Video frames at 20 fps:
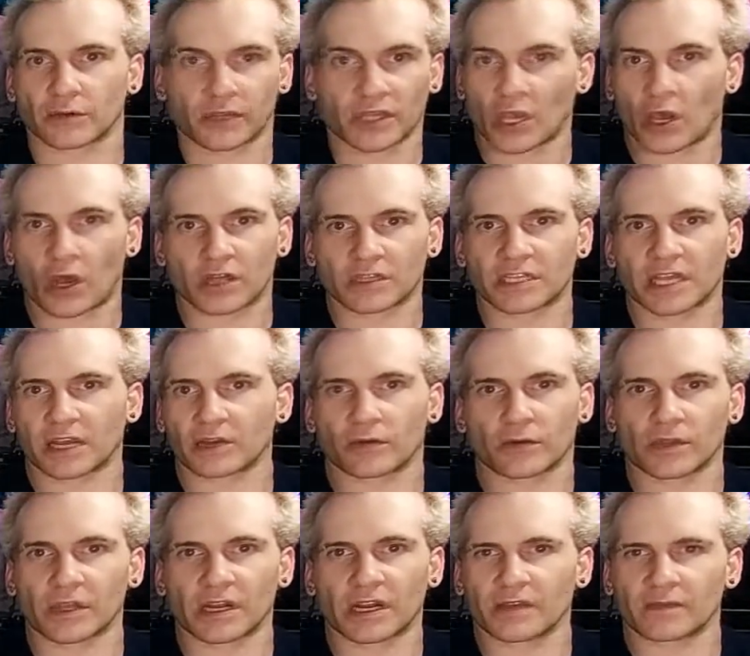the Autechre
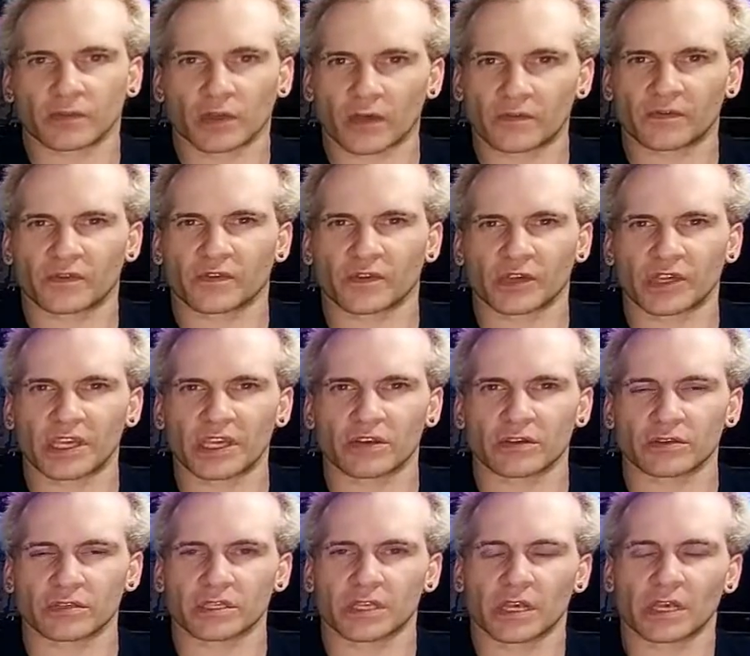that I've loved for
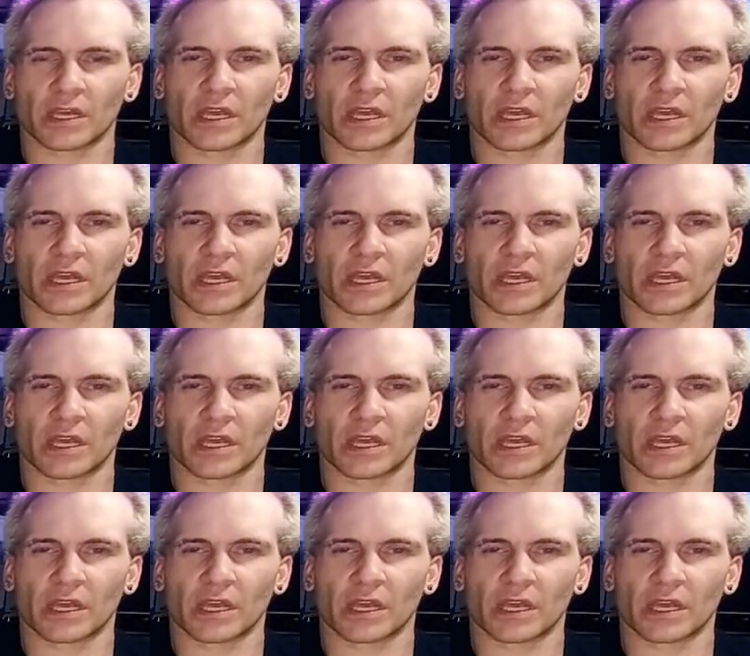years.